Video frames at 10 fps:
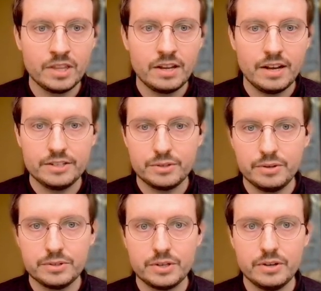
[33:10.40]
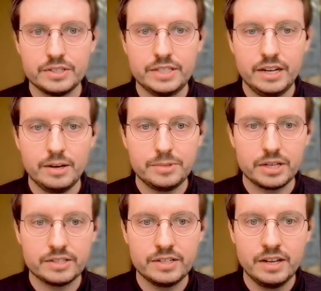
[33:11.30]
And so those are all state
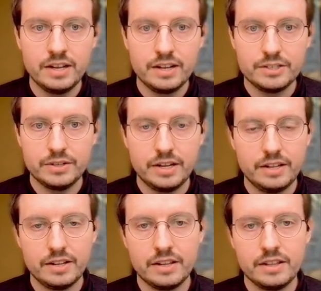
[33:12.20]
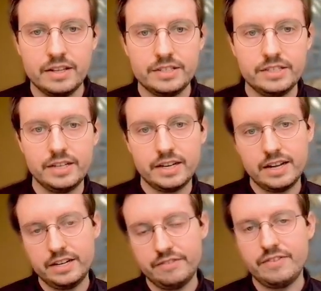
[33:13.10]
objects. So that this is like kind
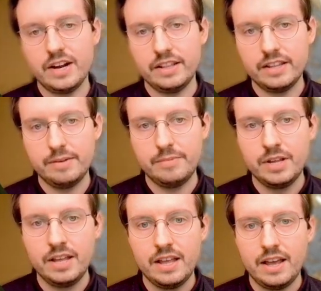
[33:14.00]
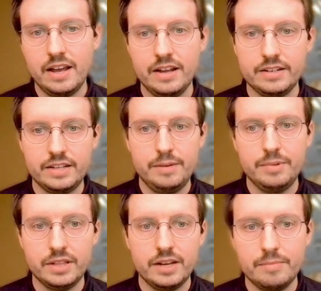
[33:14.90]
of defining them and
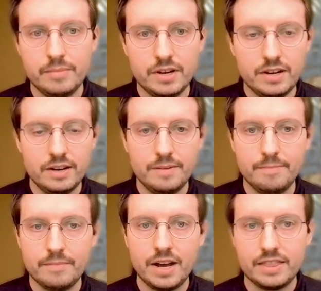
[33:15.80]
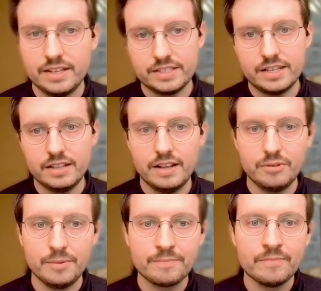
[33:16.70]
keeping them at this
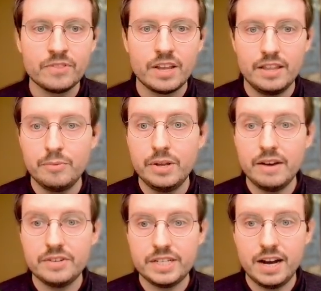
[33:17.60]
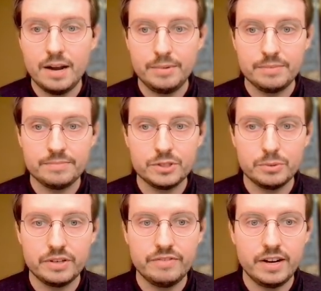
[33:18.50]
level. And then we have a timer. So we're
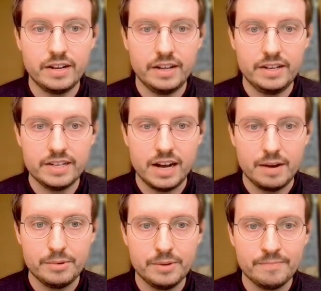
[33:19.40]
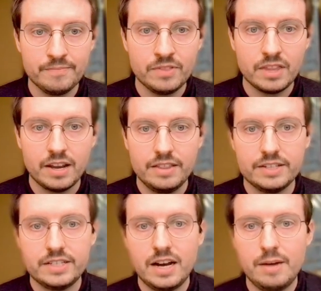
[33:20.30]
defining a timer, and this
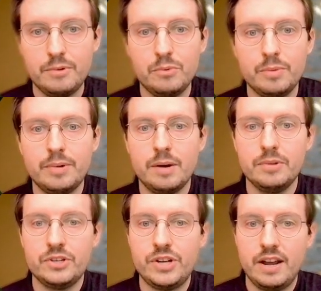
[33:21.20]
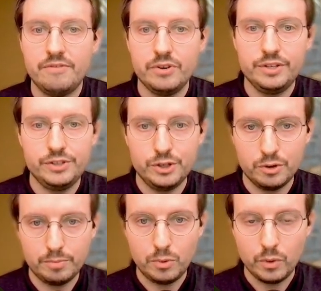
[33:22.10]
timer will publish every
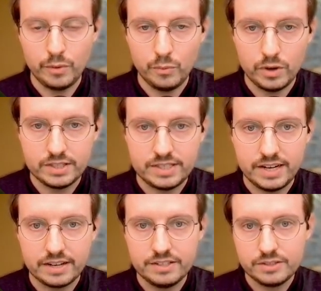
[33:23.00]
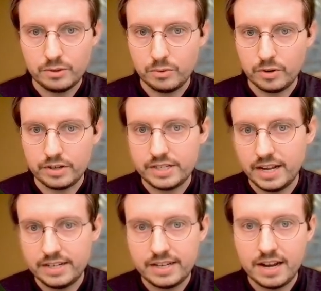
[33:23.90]
0.1 seconds, or
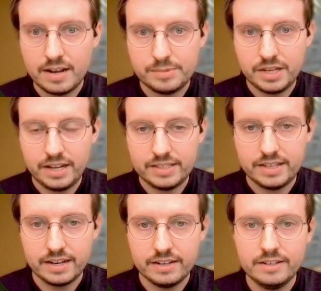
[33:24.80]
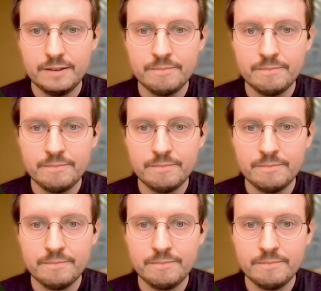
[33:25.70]
10 times a second.